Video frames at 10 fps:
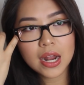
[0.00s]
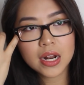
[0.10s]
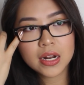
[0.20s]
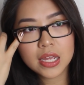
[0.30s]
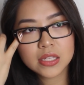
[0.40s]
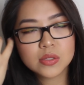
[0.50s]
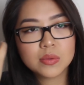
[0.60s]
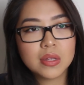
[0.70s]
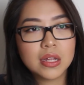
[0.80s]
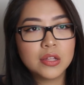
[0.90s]
and then
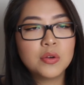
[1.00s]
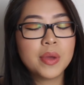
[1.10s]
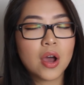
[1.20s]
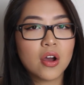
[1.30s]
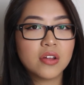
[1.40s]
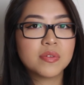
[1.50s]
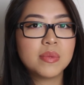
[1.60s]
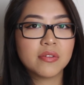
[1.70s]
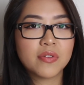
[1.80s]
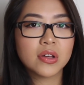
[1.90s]
it's a little bit hard for
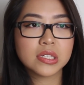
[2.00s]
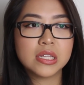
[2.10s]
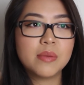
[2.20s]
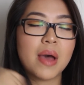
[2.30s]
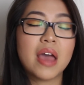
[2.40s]
me to fall asleep,